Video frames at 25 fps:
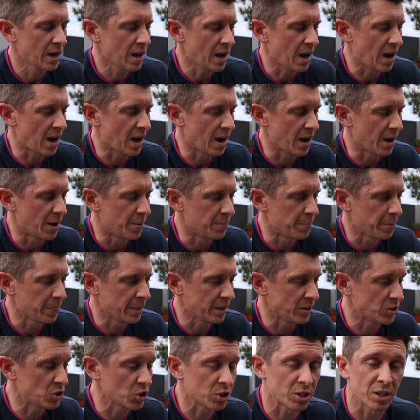
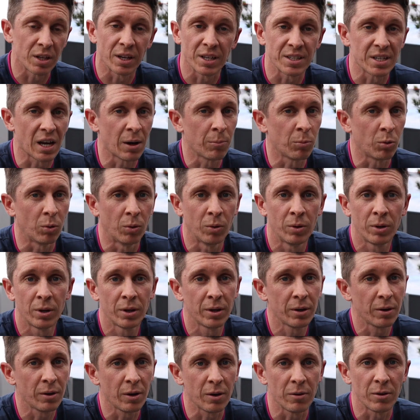It's just an example.
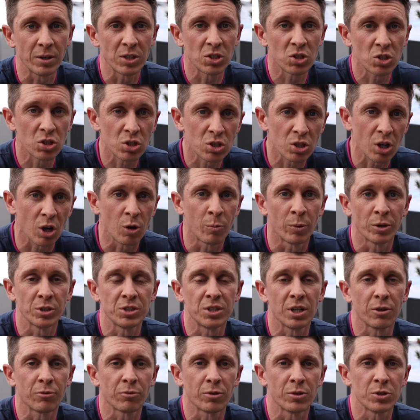It is so
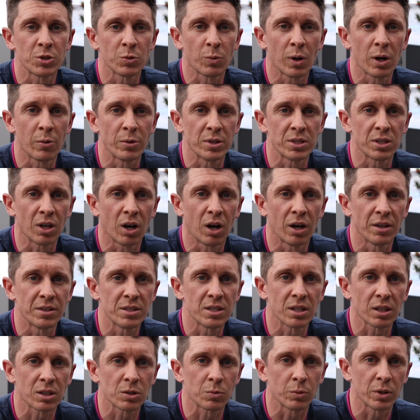much different to where we started
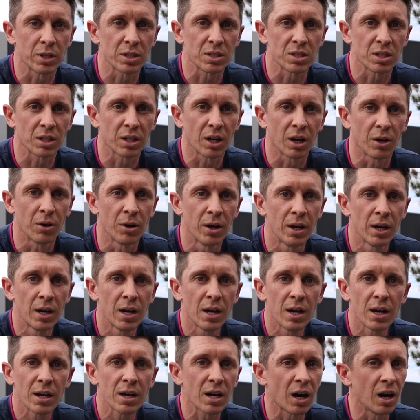6 weeks ago.
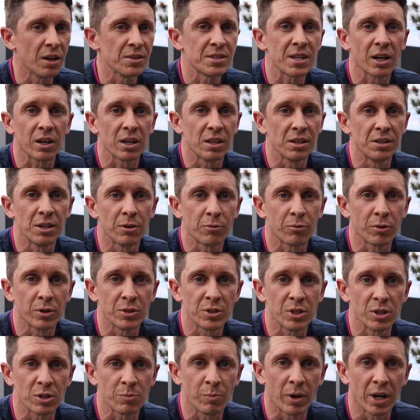Can't tell you the
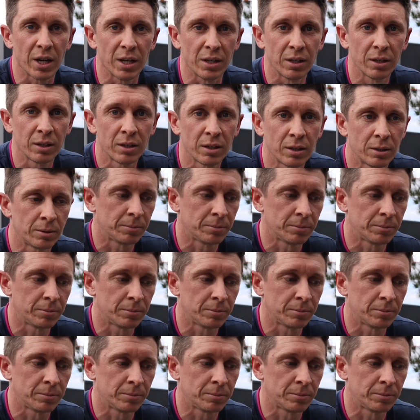difference it's made.